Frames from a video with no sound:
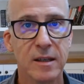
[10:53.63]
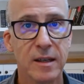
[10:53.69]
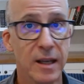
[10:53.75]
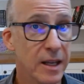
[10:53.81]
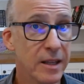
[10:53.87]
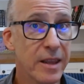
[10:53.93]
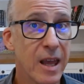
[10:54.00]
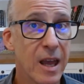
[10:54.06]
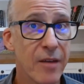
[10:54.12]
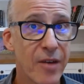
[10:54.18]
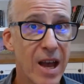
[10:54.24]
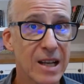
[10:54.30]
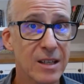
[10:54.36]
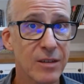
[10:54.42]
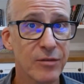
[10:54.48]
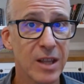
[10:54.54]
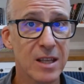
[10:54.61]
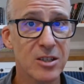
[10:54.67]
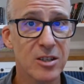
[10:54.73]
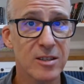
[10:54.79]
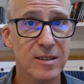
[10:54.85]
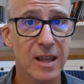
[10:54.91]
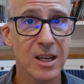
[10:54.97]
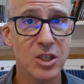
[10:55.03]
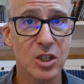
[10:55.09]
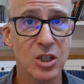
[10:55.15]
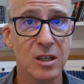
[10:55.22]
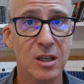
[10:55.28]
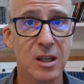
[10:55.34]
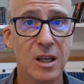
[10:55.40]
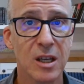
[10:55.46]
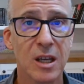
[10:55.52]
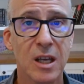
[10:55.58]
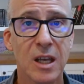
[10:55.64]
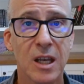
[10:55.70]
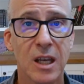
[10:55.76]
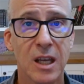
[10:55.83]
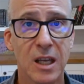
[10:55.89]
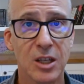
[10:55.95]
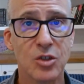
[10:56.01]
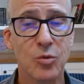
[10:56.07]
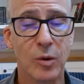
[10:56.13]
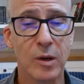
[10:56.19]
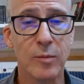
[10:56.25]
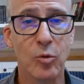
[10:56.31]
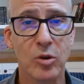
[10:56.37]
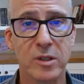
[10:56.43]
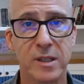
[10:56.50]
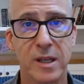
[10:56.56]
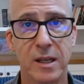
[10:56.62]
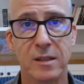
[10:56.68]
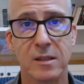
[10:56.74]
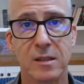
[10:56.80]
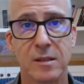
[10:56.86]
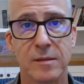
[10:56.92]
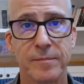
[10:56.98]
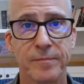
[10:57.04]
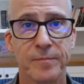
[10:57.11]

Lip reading: and they have active legislation in 20 more states.